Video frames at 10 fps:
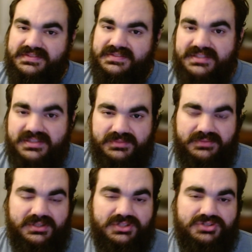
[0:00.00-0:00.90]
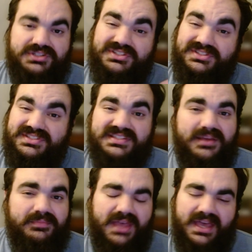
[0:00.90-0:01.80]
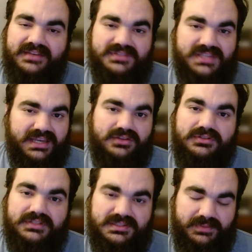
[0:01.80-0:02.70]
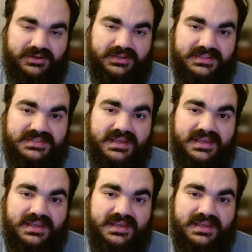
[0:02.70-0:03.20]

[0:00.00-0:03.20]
systems administration, some kind of technical experience.